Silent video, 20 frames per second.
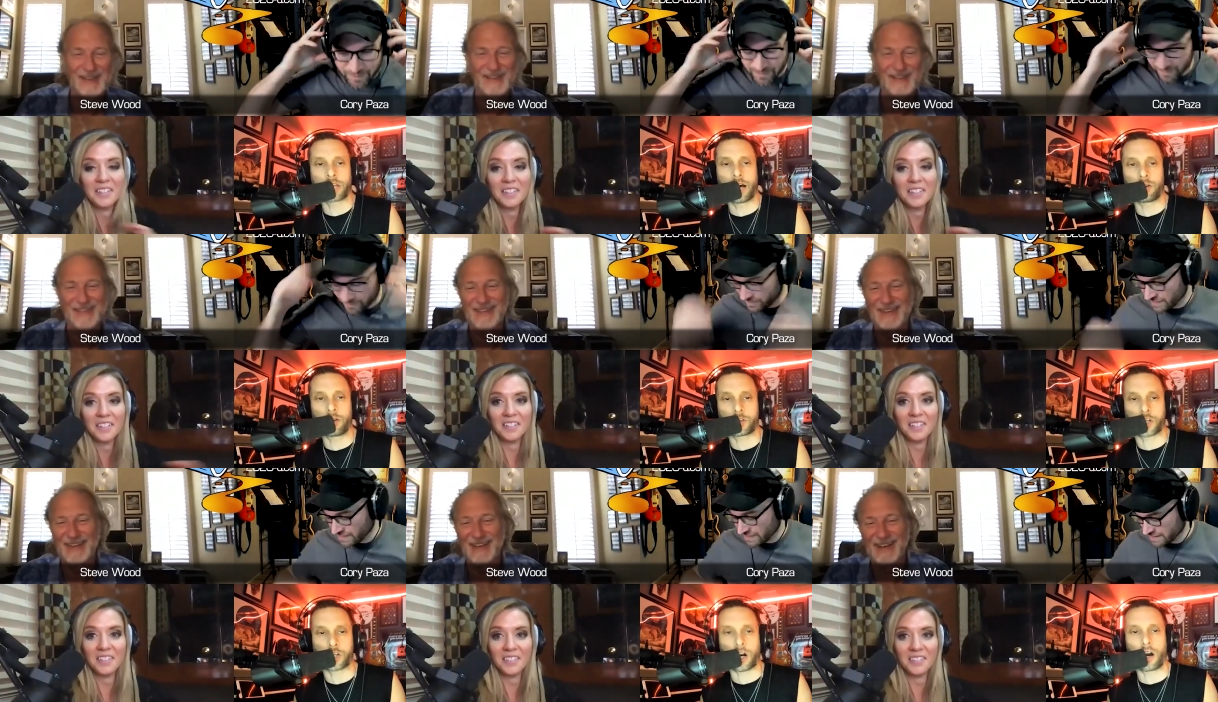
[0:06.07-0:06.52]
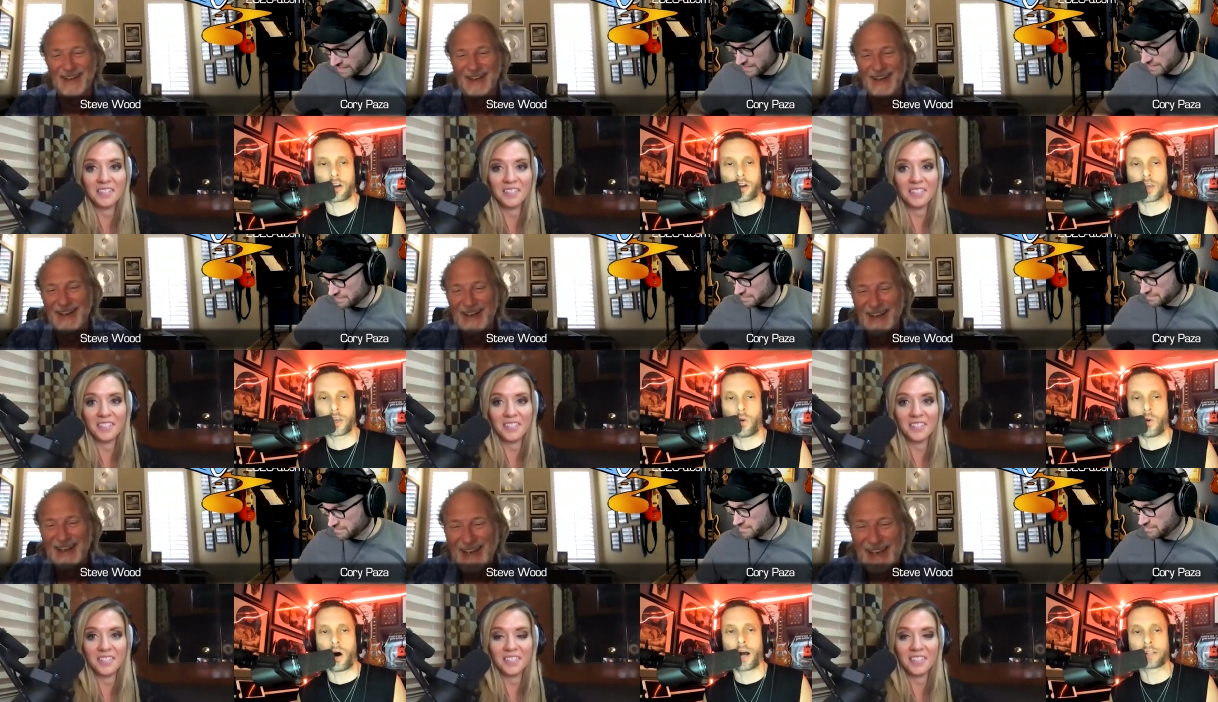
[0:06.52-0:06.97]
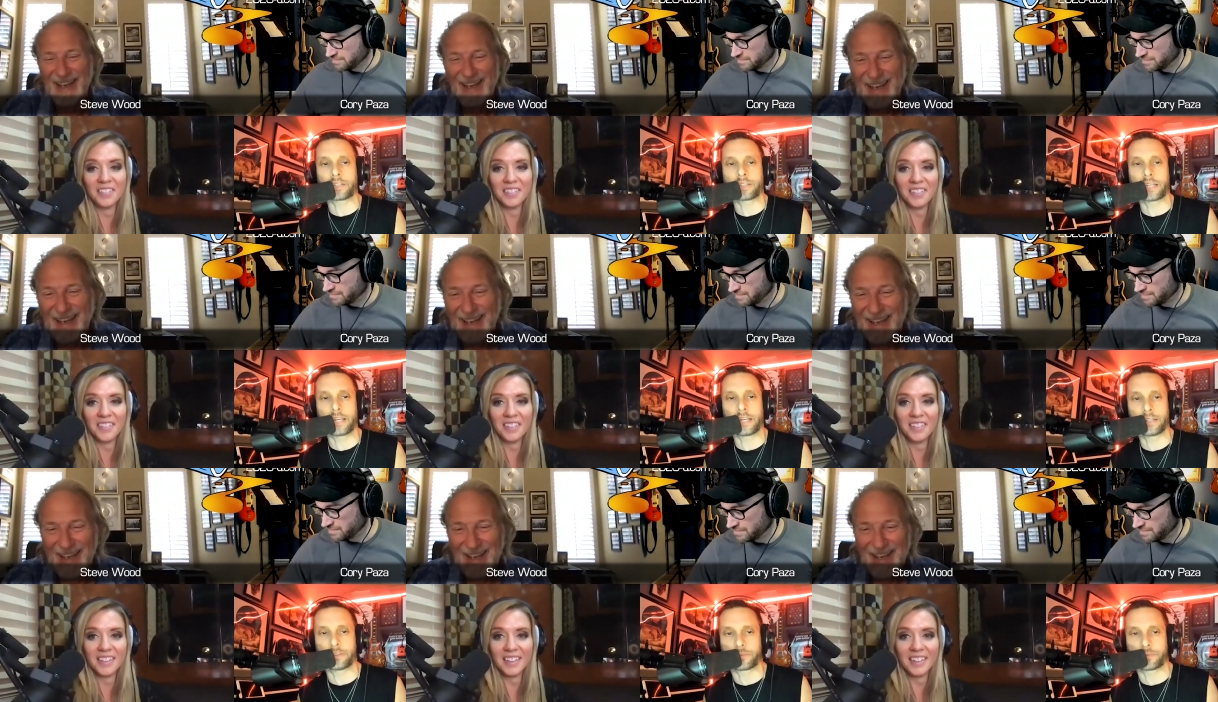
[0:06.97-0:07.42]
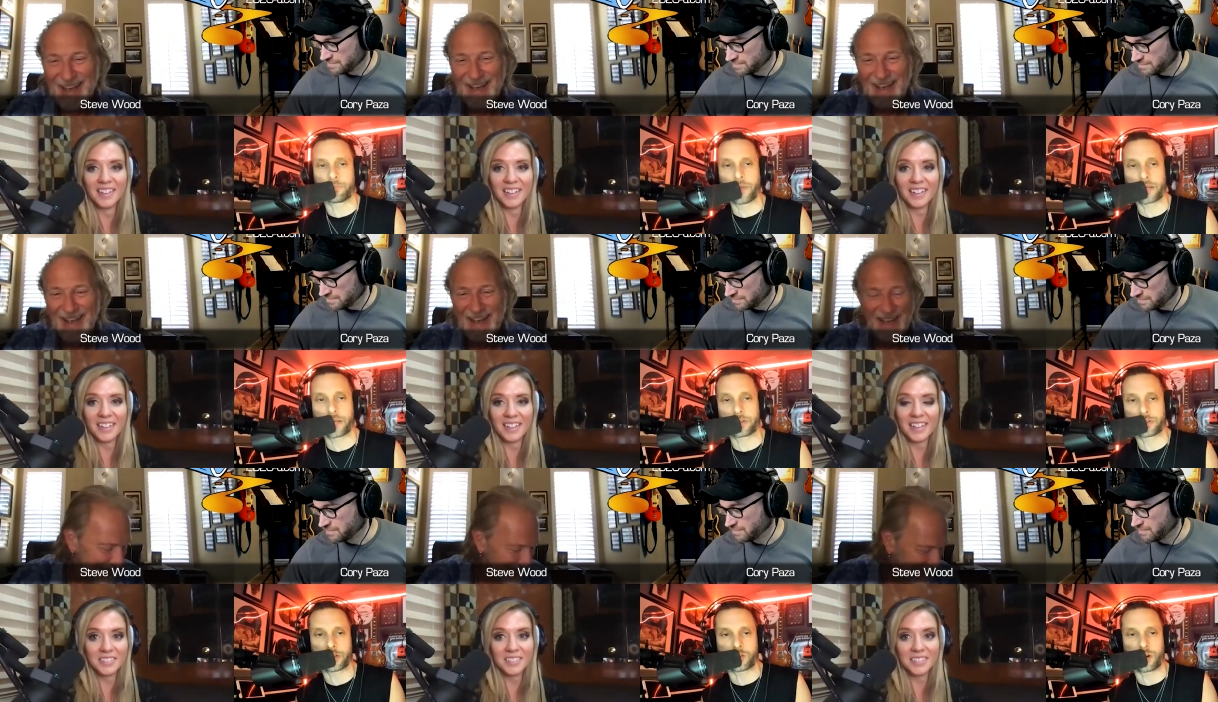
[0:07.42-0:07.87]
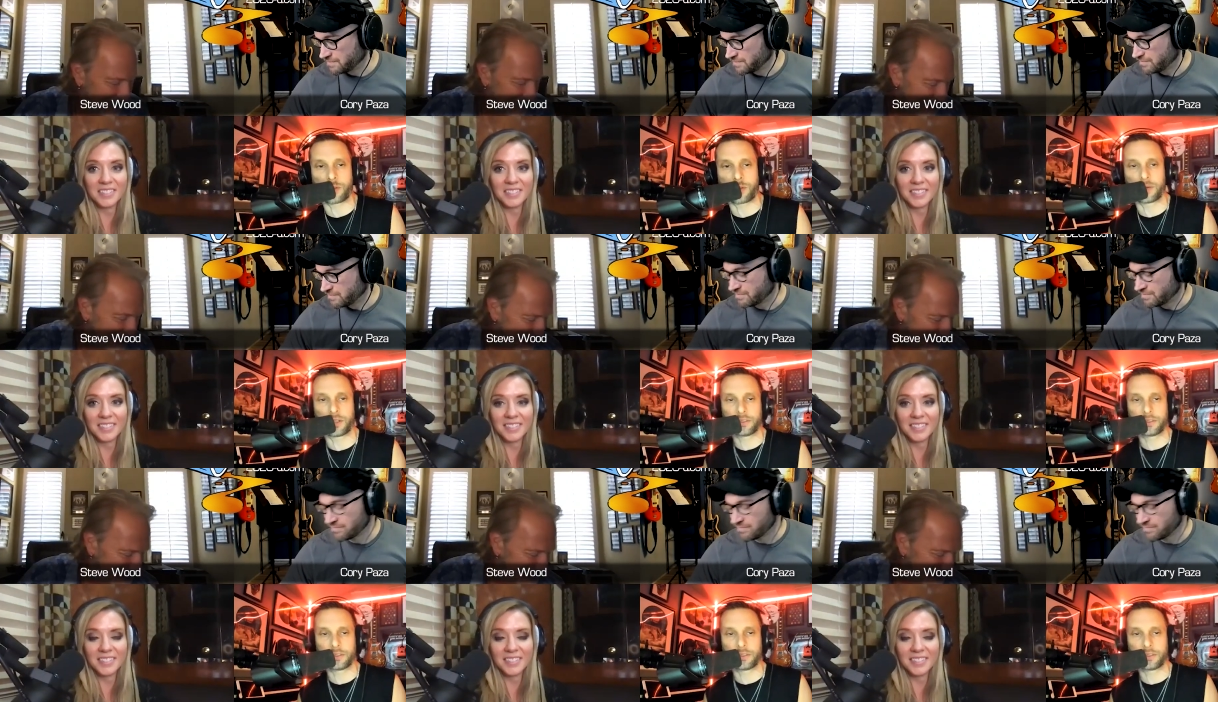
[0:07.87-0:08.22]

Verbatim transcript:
Speaker 1: tell Charlie Watts he's mixed drummer.